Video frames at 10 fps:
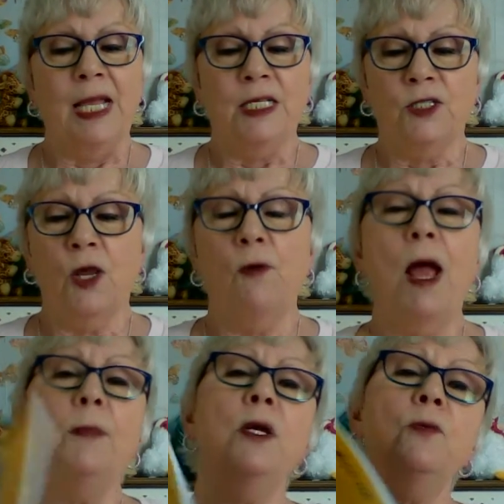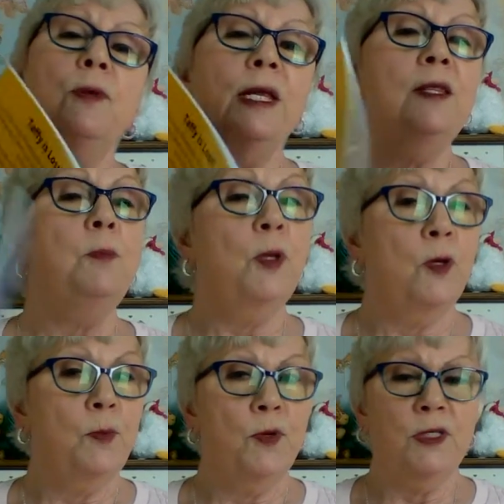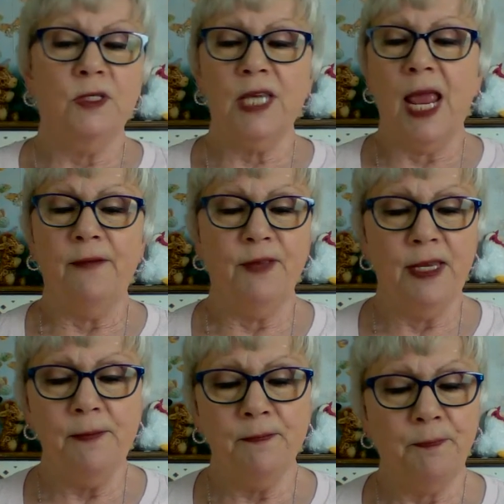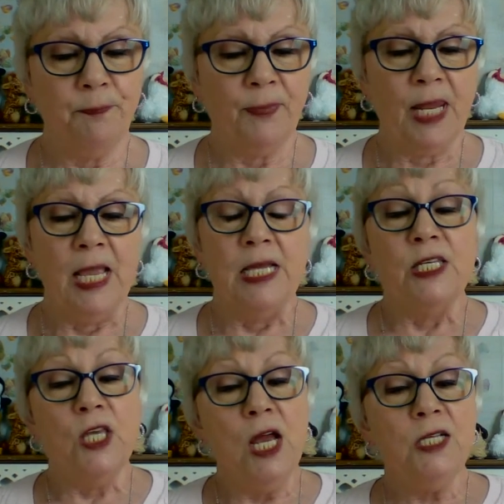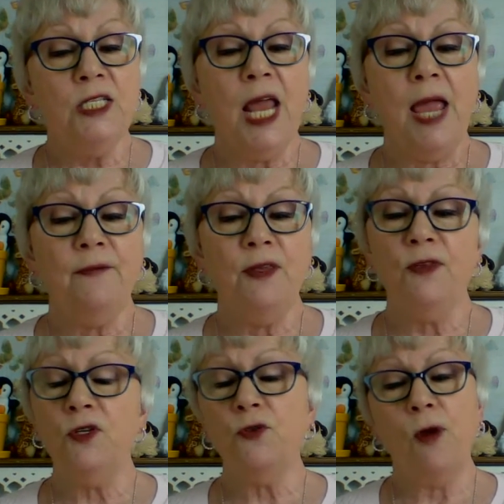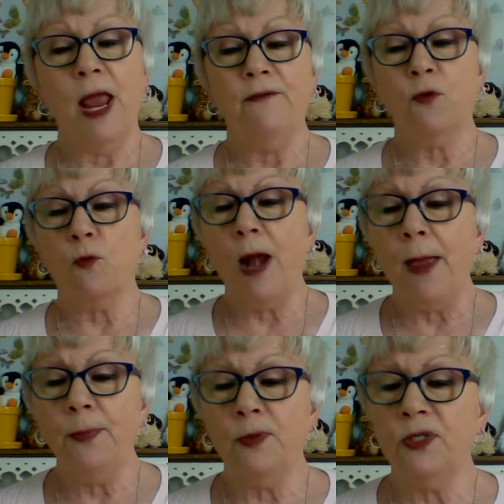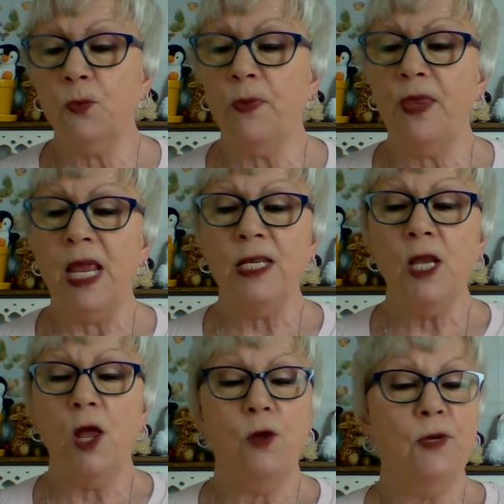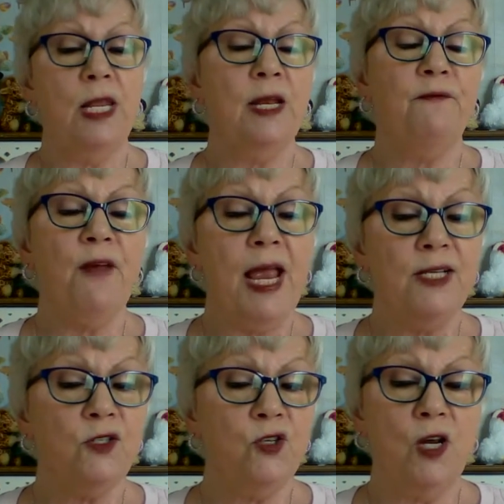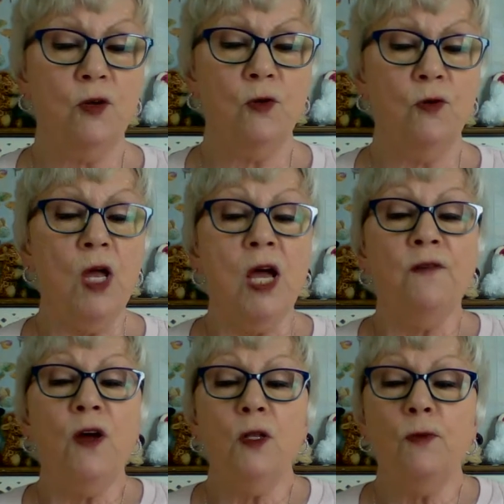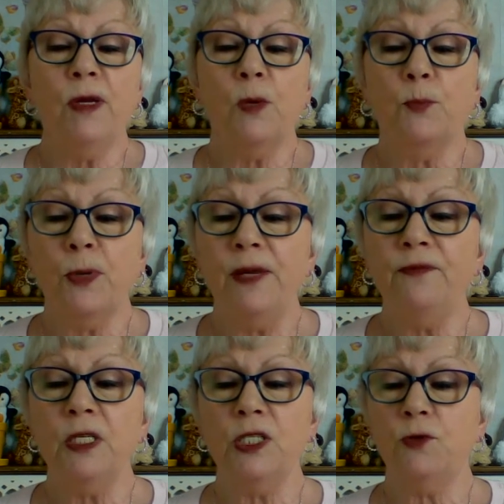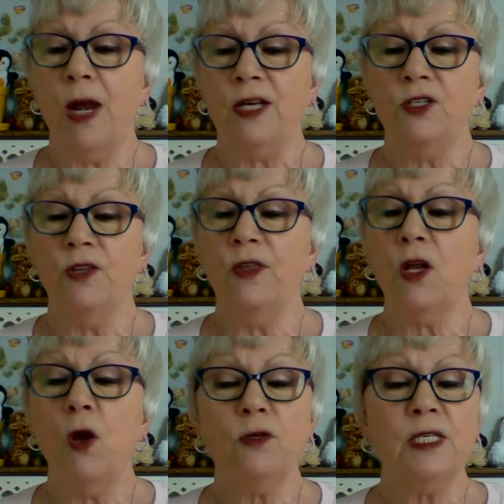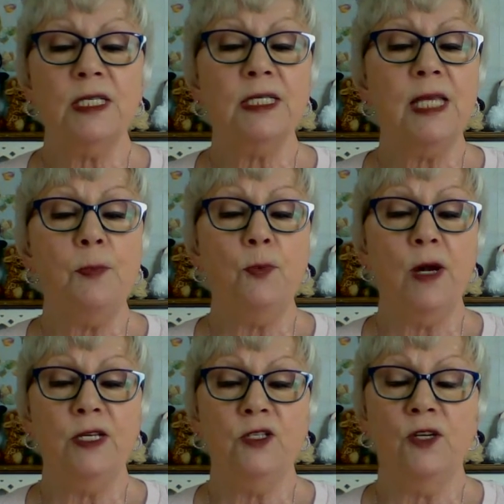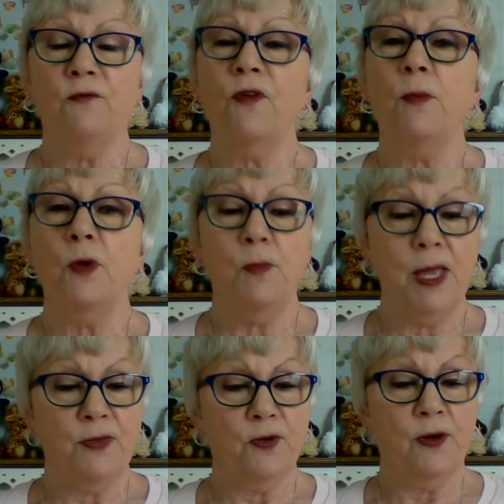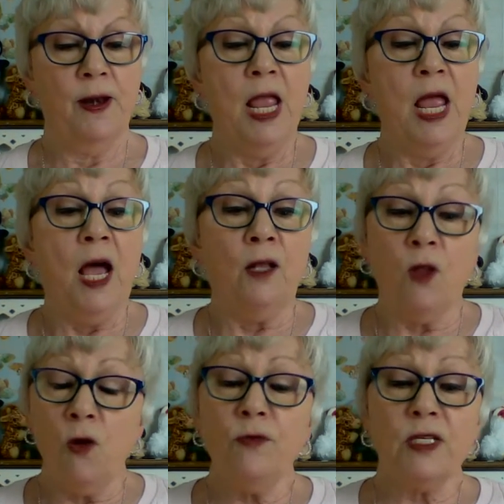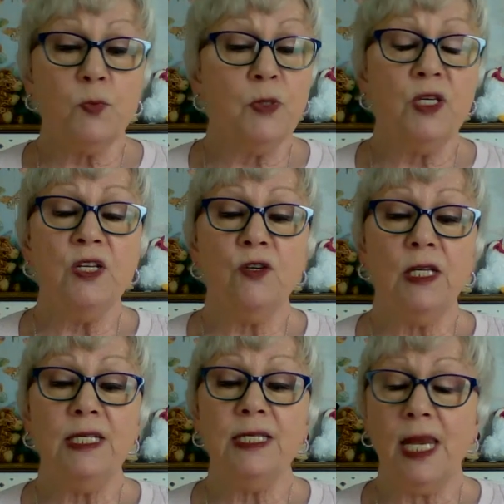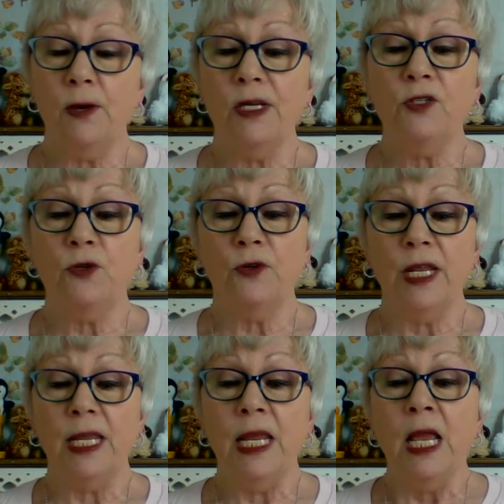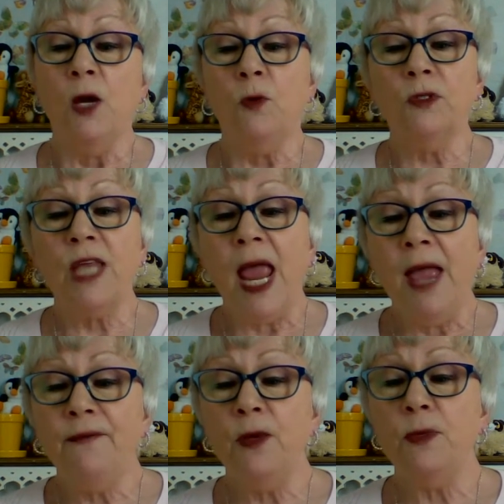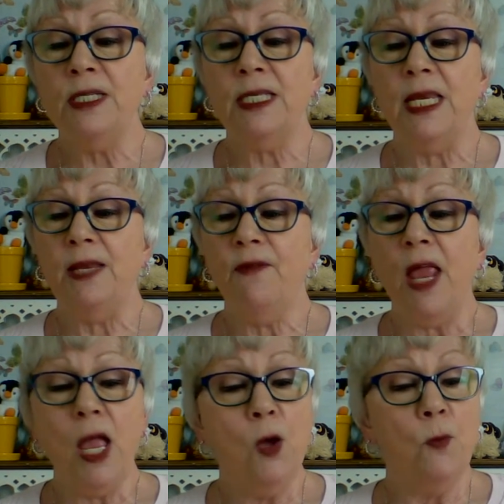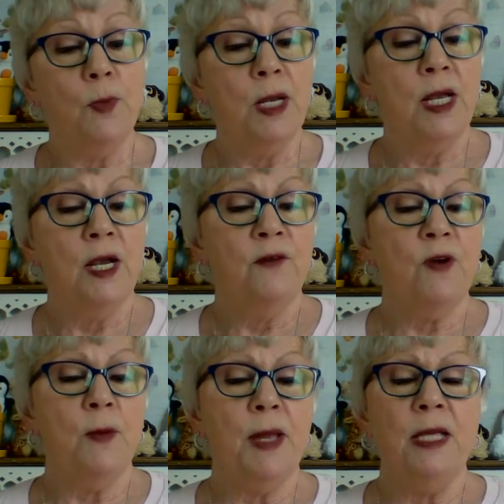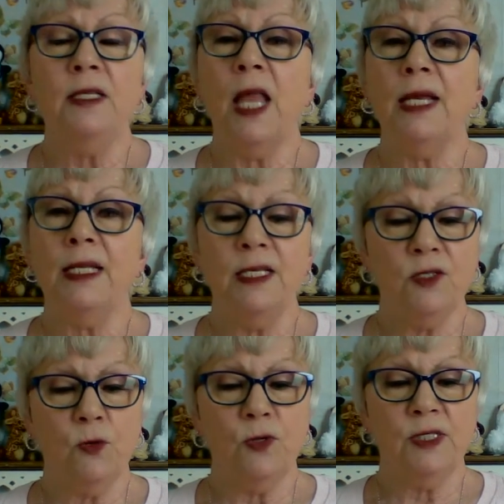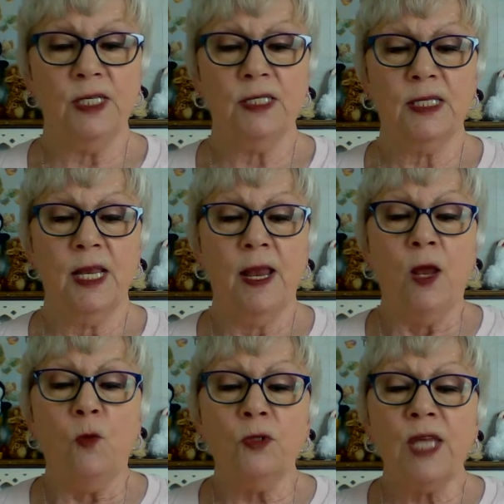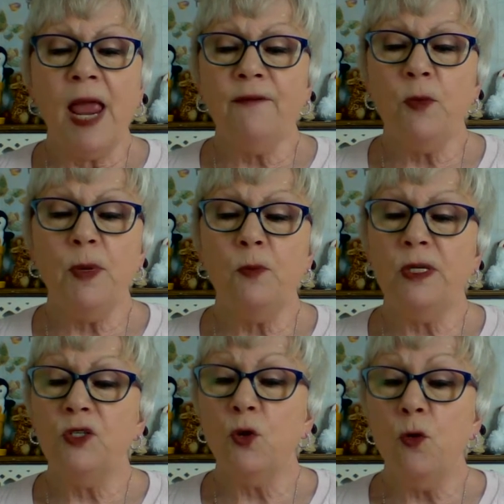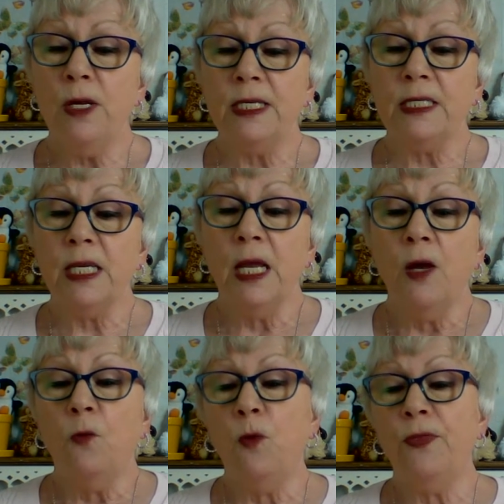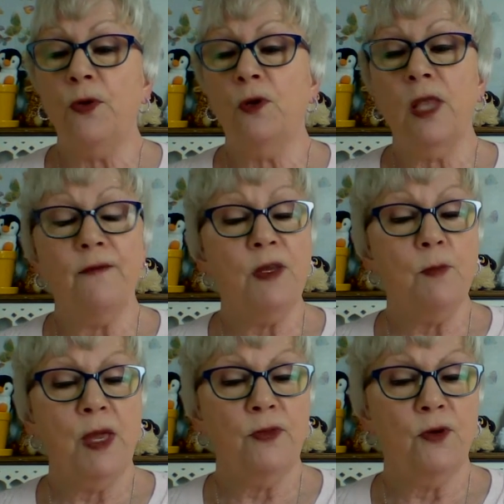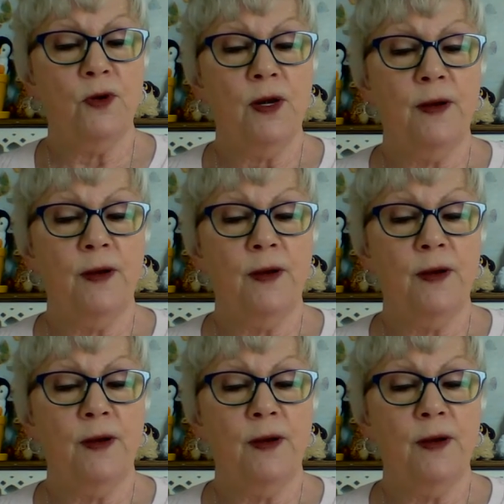So I'm going to read the blurb on Taffy. Young Taffy the giraffe grapples with the unknown in a vast jungle following a brief distraction that causes a separation from her mother. Along this potentially scary journey, will Taffy receive help from unlikely sources? Will Taffy be rejoined with her loving mother?